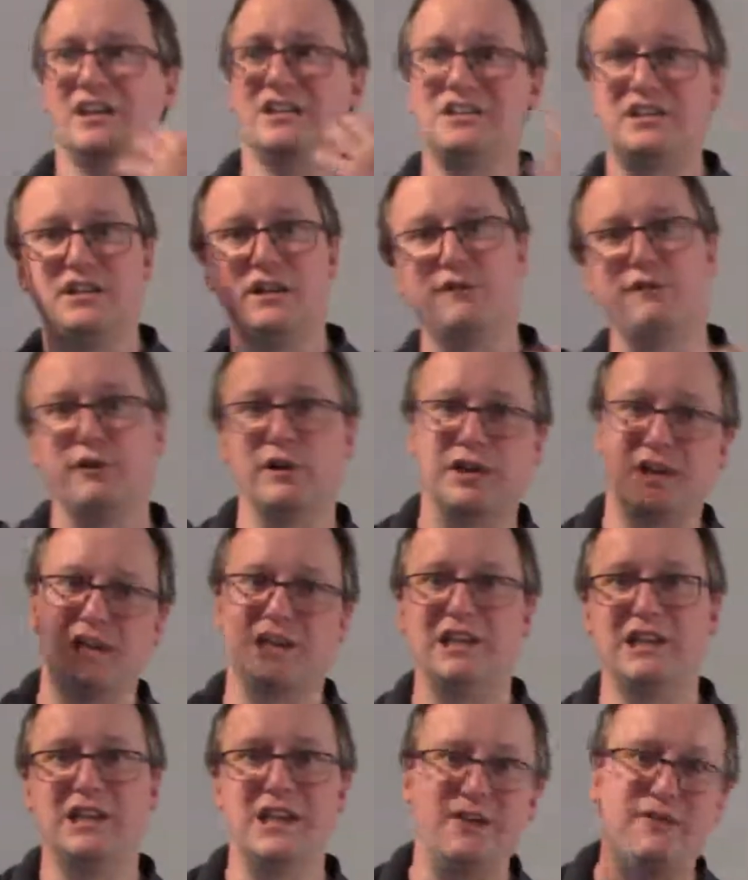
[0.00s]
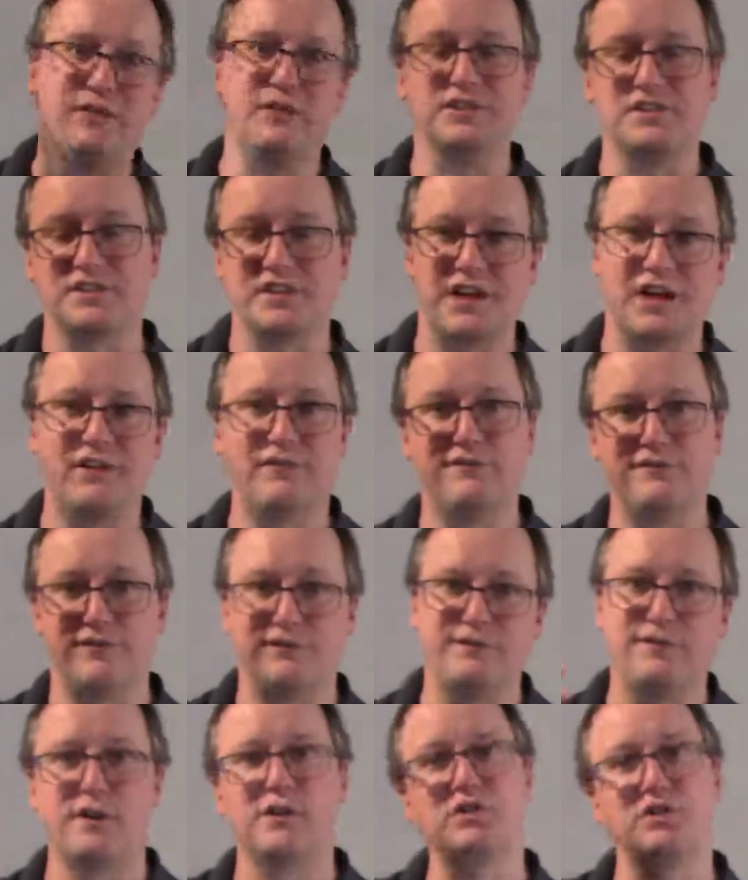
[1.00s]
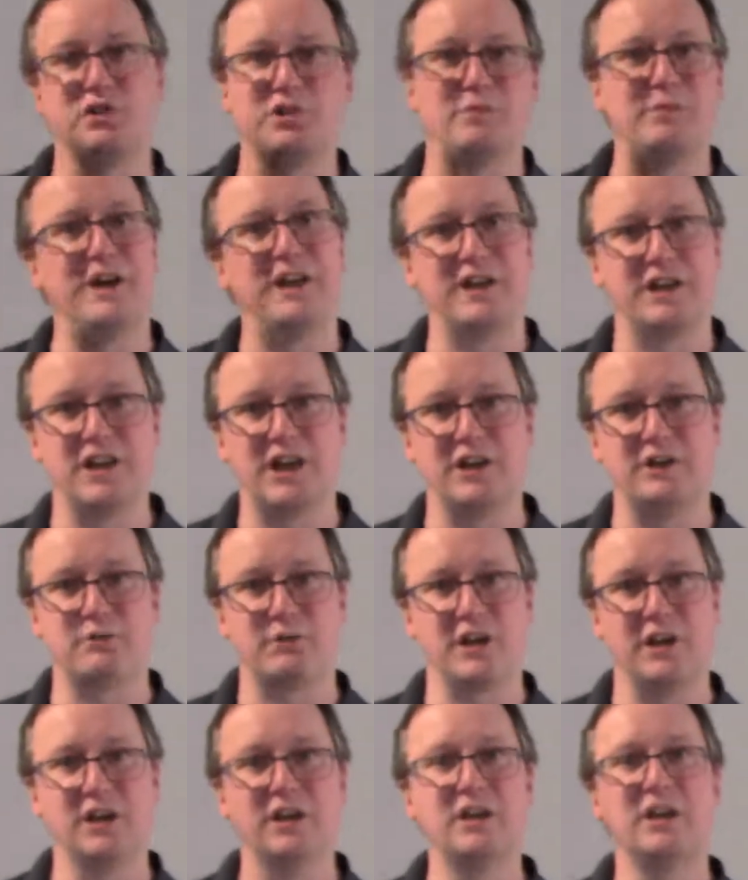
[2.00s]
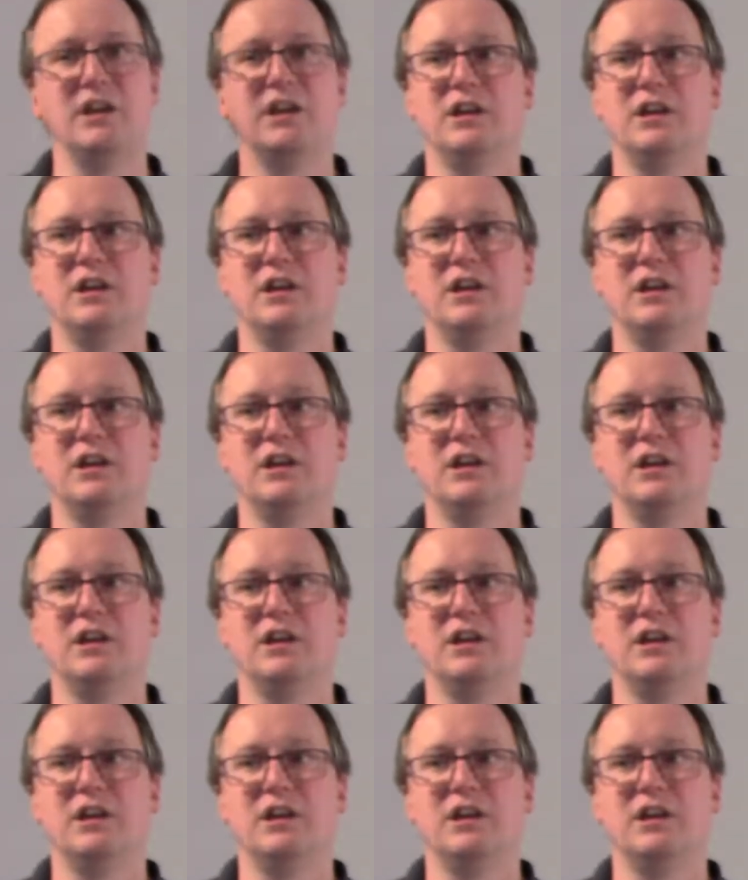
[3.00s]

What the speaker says: different levels of functional mitochondria,